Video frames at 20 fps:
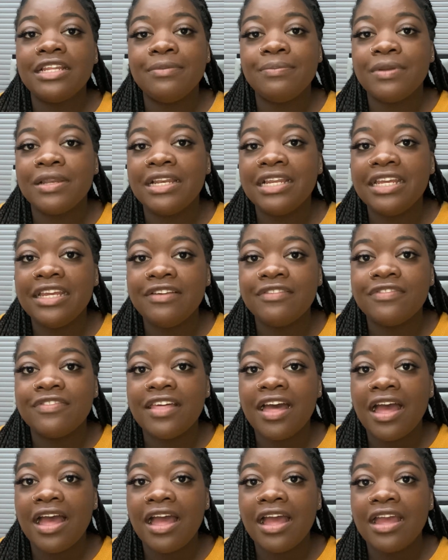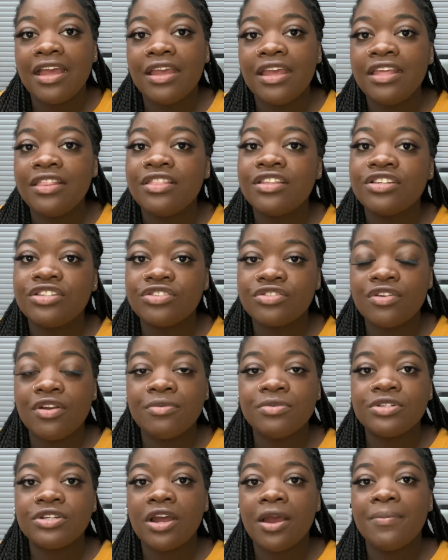believe that in this
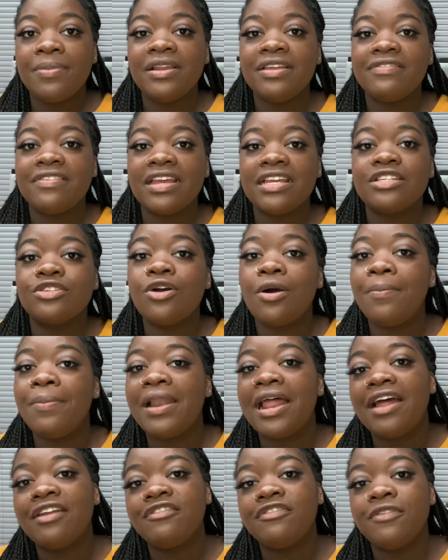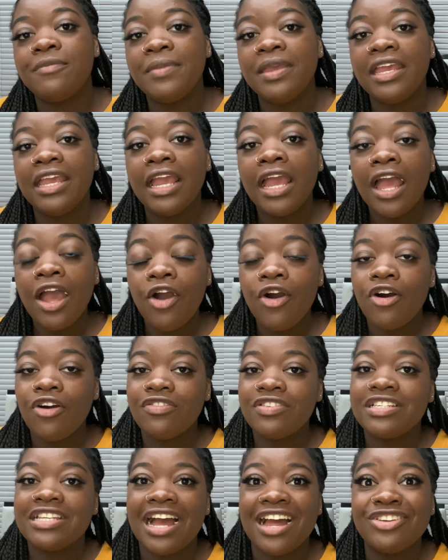scripture, I believe that He's got a plan for me.
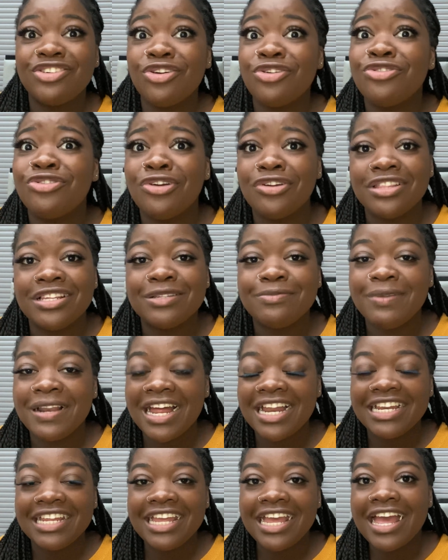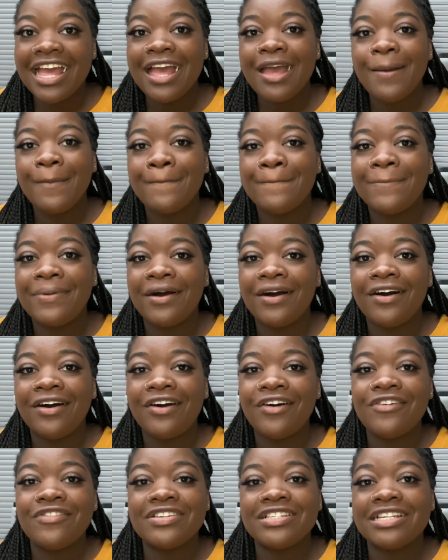Obviously I don't know this plan yet, but
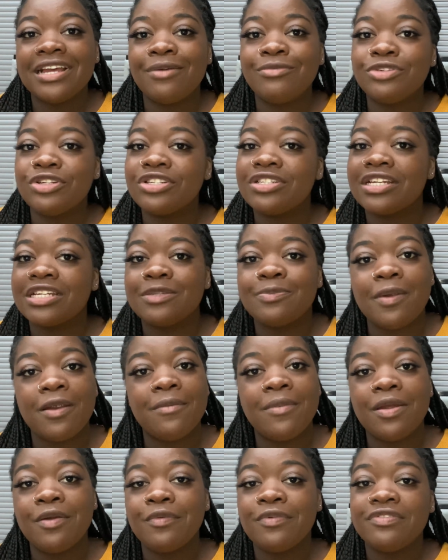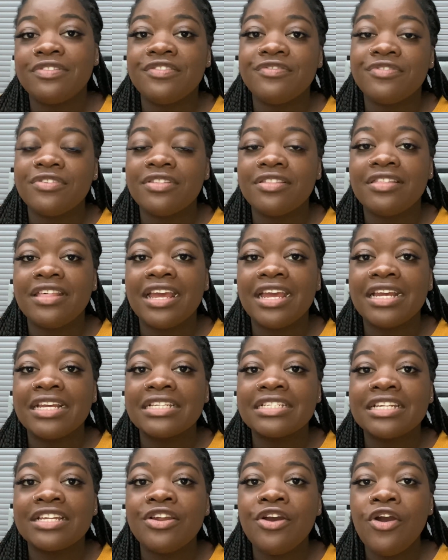obviously I'm just experimenting with different
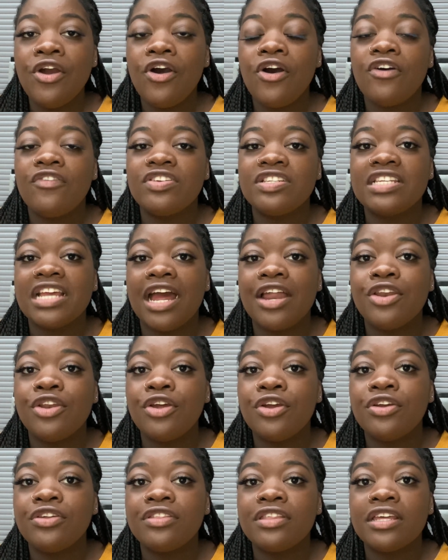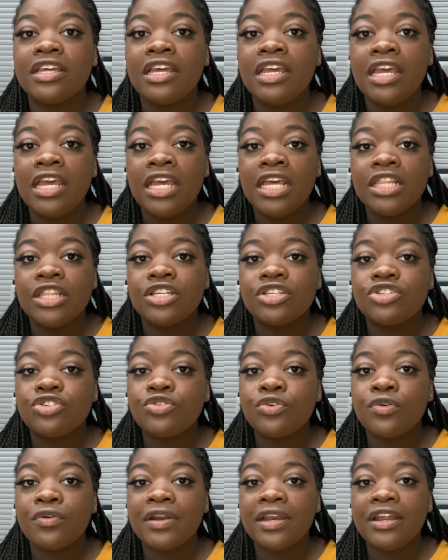things, and obviously I know that the
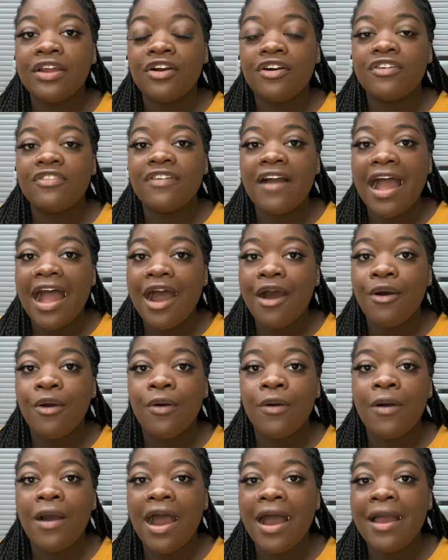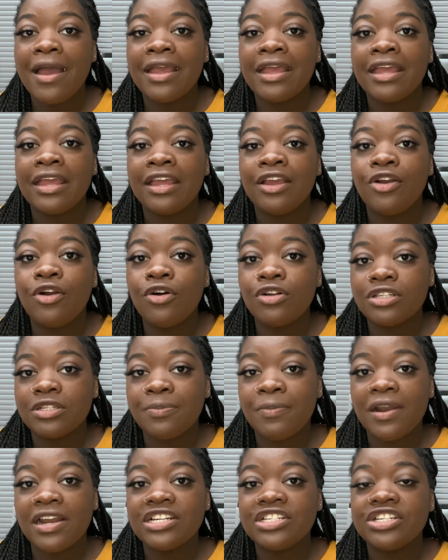story of how I got
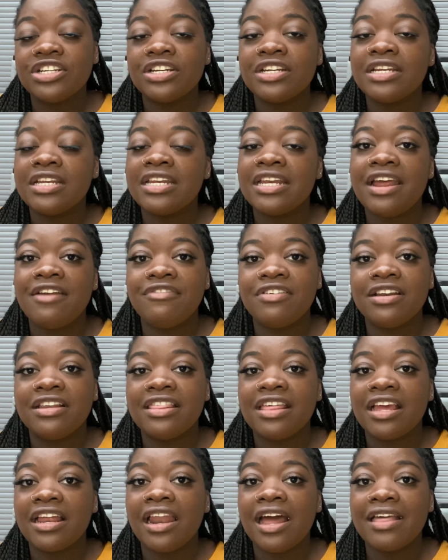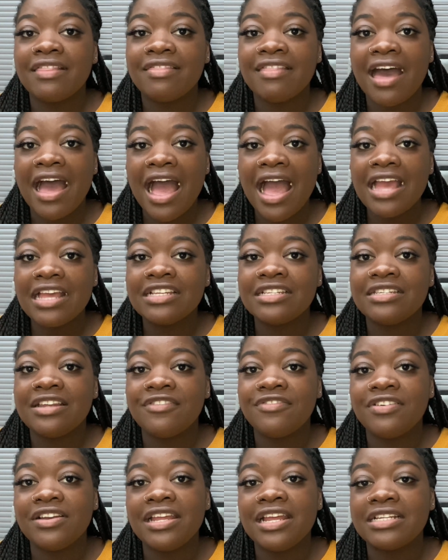depression and everything like that is
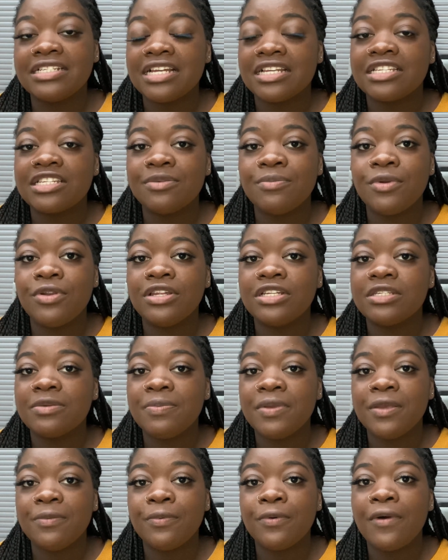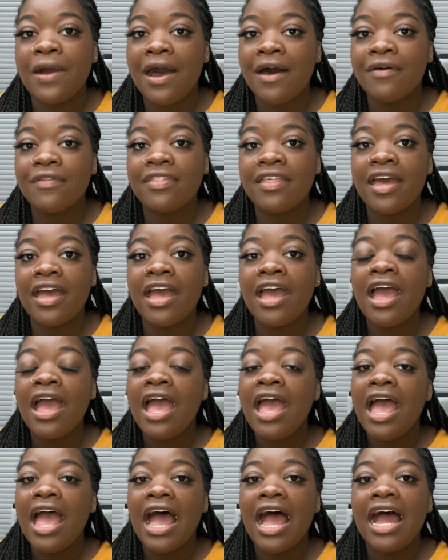definitely a testimony to people out there,
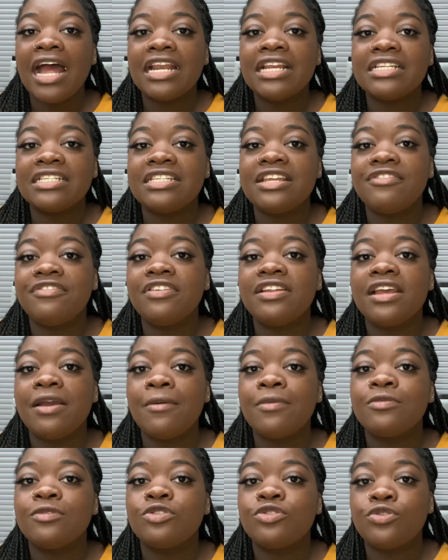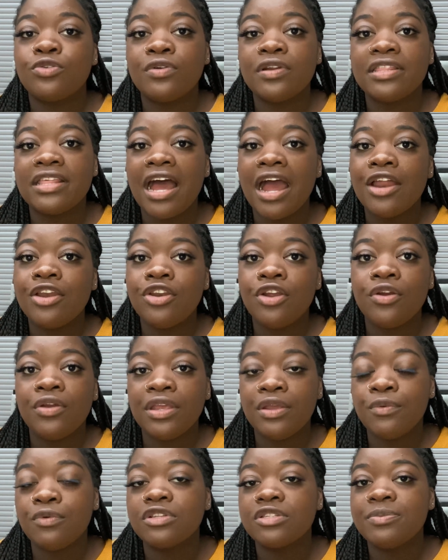and it's definitely a story that I know
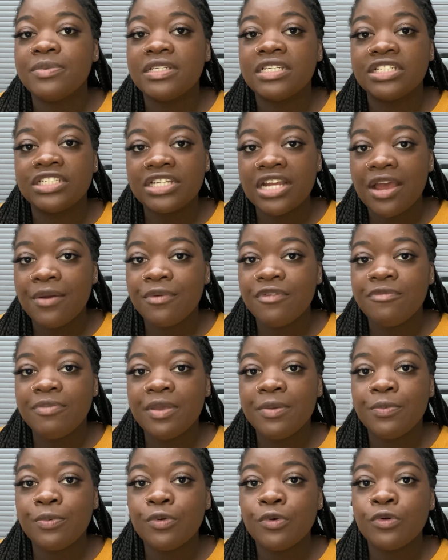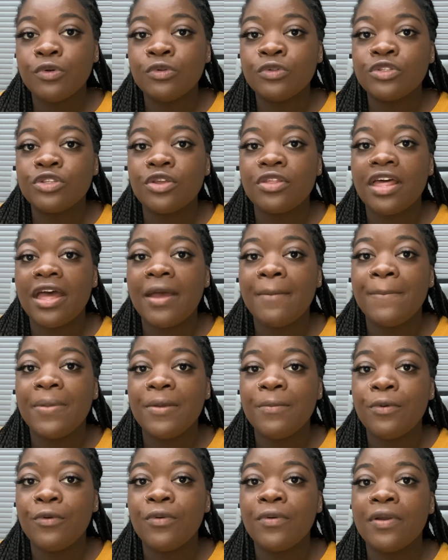He wants me to share with people, so that
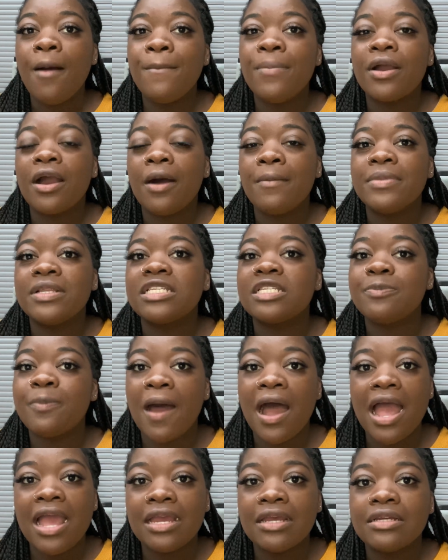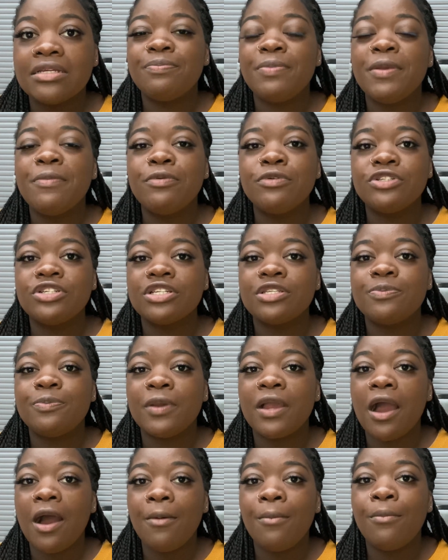people become inspired, people just
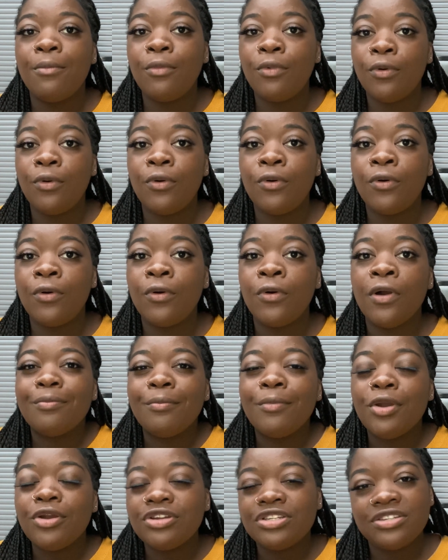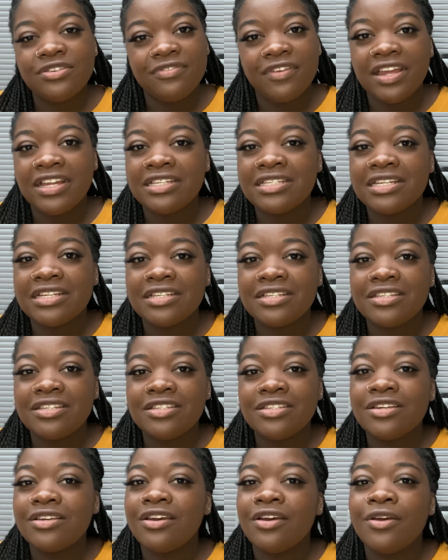become more motivated
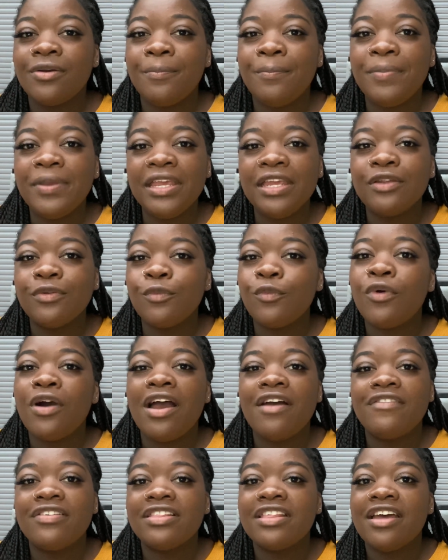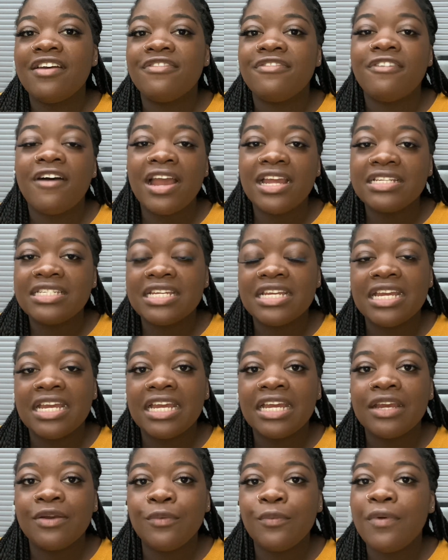to beat whatever they're
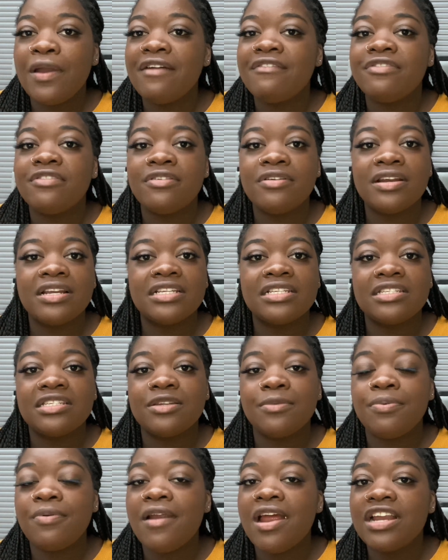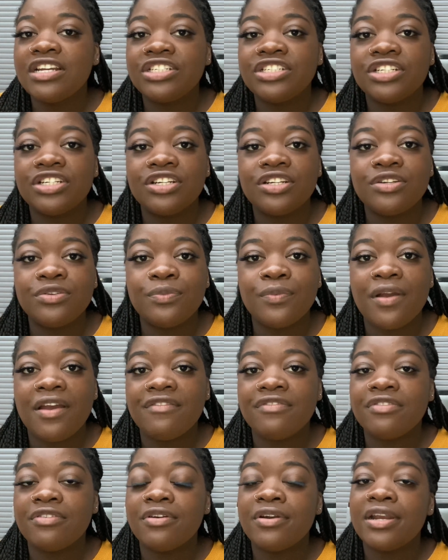fighting, whether it's depression,
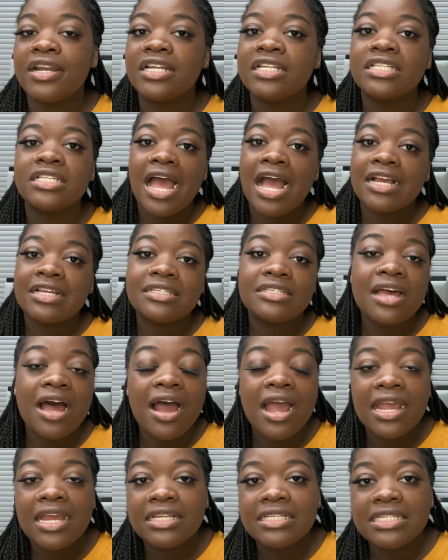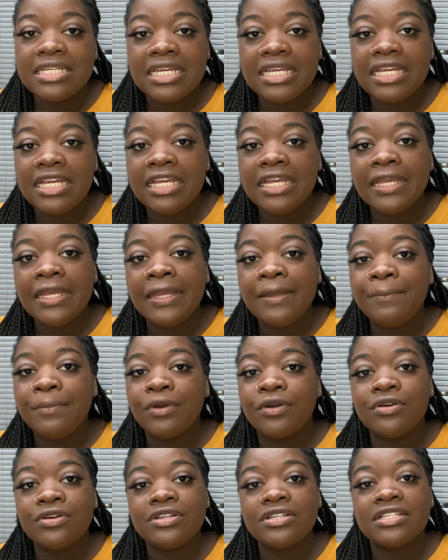whether it's anxiety,
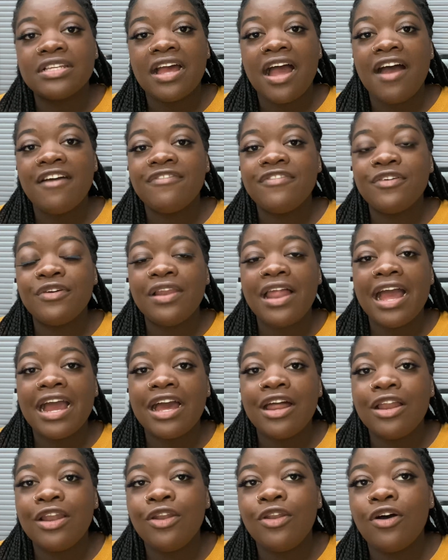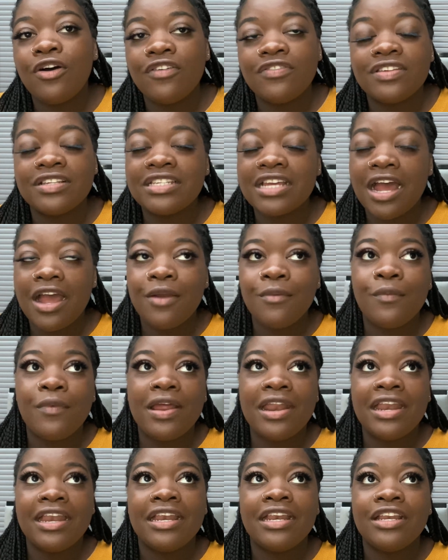because I feel like a lot of the time
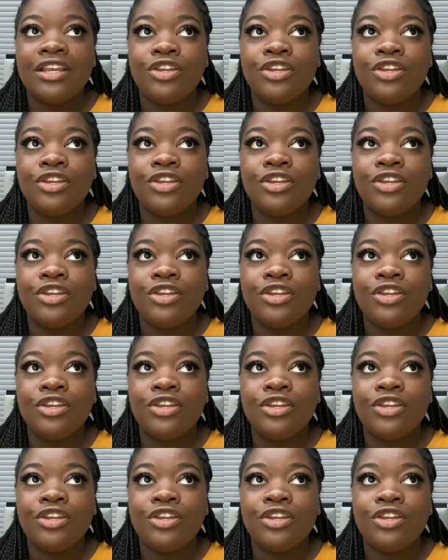when